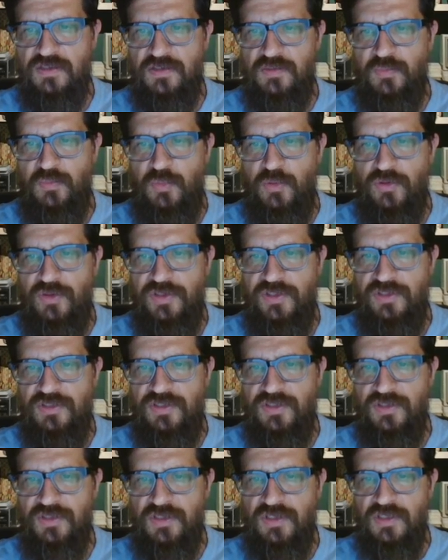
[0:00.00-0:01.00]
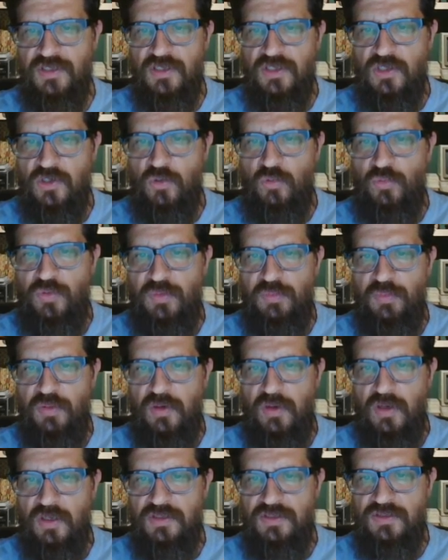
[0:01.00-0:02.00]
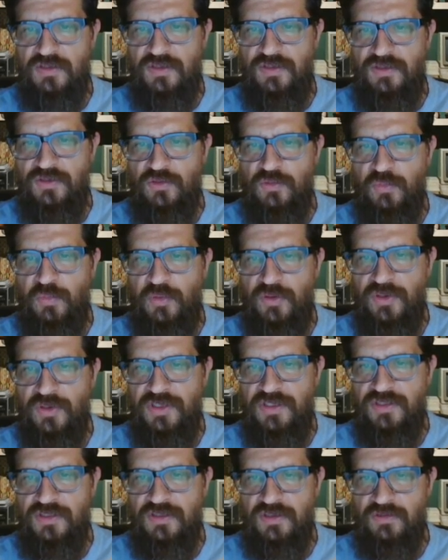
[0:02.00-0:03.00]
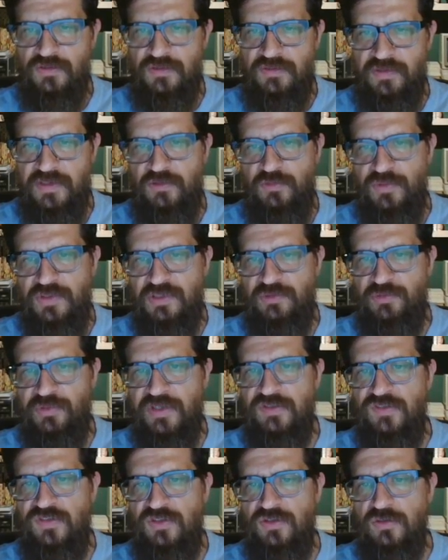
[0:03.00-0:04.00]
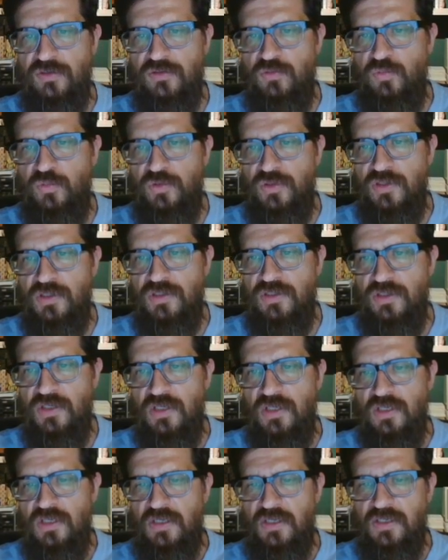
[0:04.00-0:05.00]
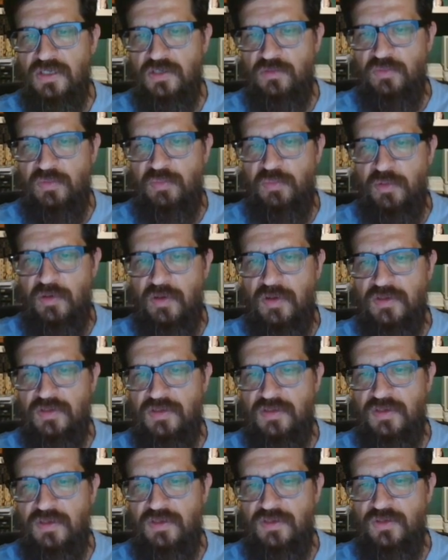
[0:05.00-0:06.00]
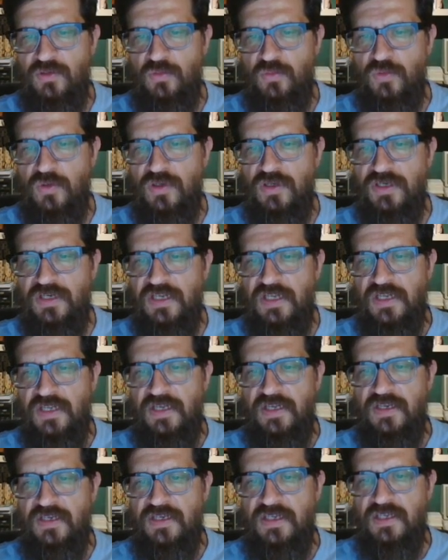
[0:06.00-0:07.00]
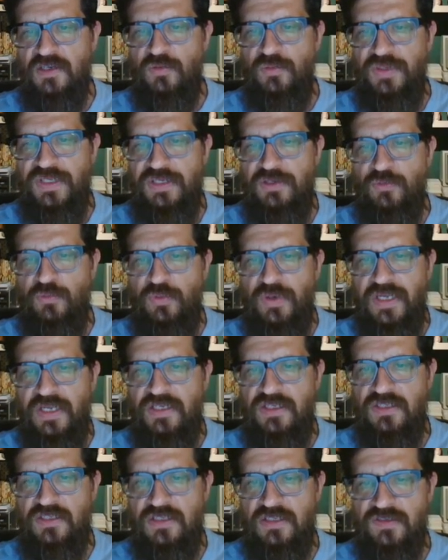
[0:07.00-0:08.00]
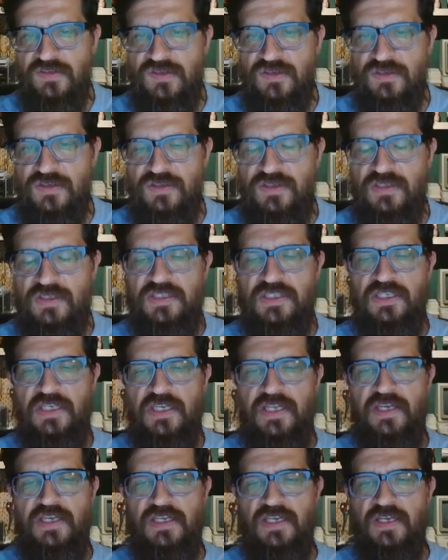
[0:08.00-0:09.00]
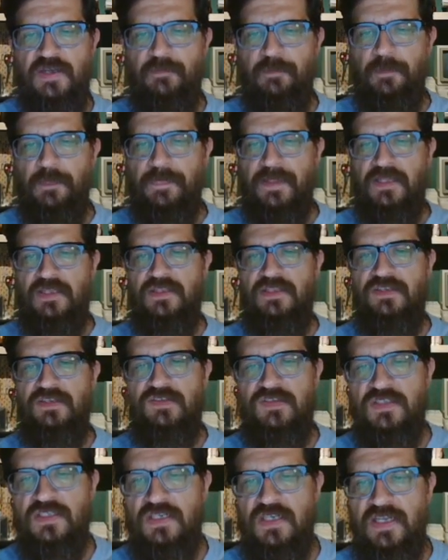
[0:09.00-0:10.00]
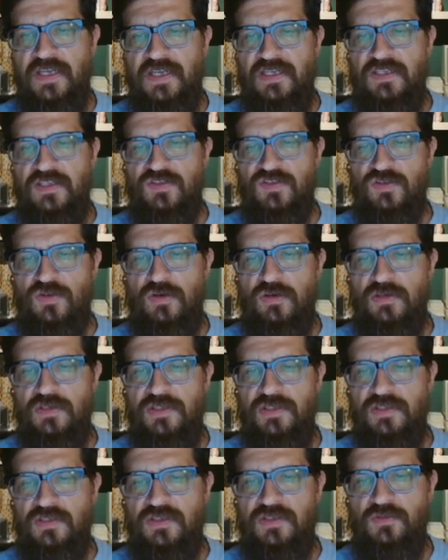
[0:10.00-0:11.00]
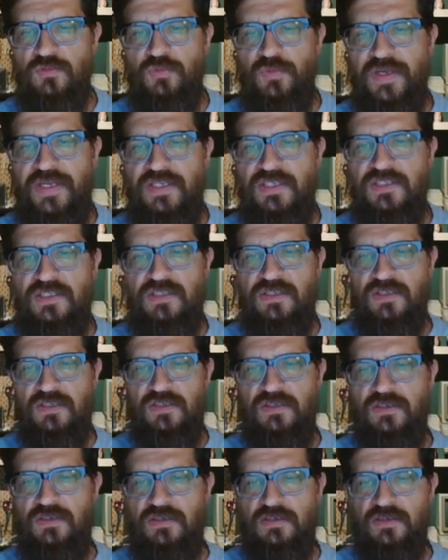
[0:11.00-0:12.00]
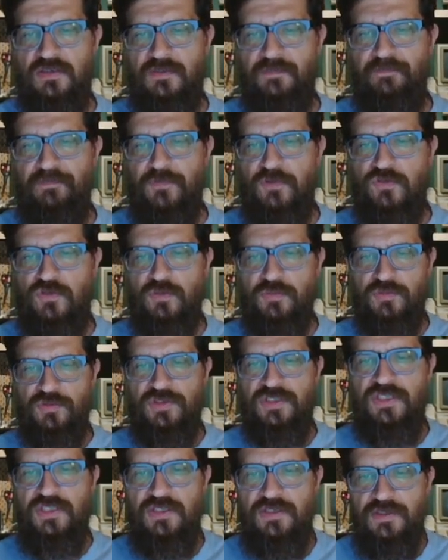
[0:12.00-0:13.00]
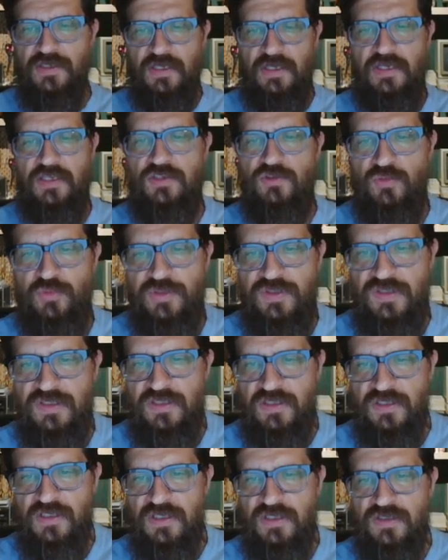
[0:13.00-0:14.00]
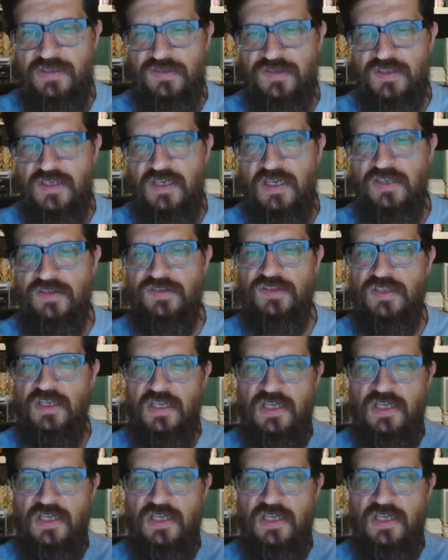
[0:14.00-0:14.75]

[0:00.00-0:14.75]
point, we plot the new point, right? We erase the old one, then we plot the new one, and then we wait a certain delay. And this delay is calling the wait subroutine, as we discussed.